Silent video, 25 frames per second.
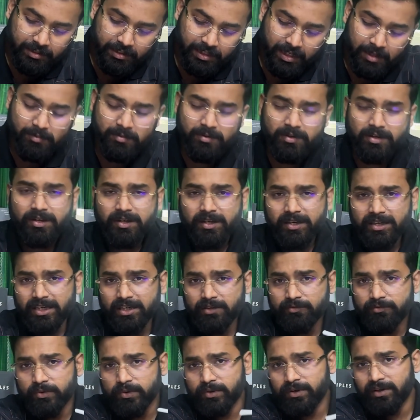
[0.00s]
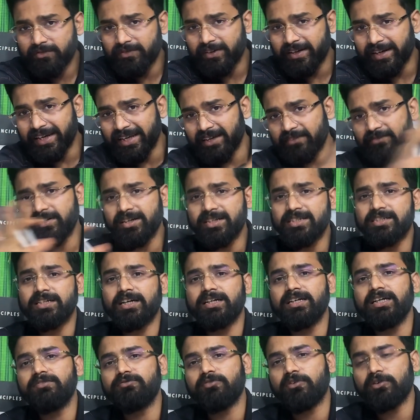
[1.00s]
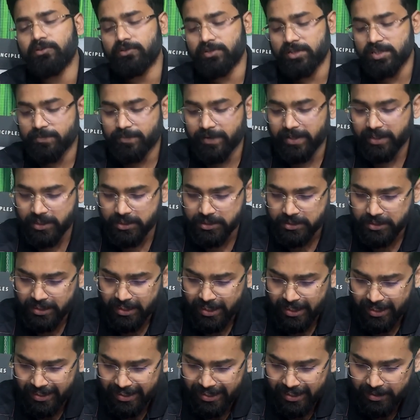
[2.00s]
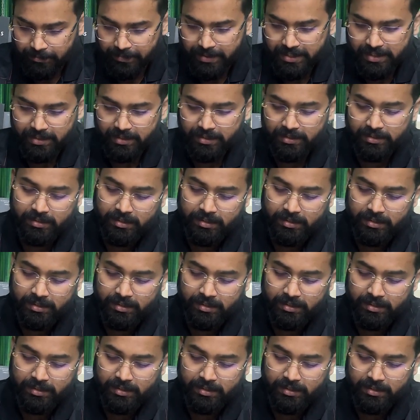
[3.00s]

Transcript: Now, if you have never studied photorespiration, let me say,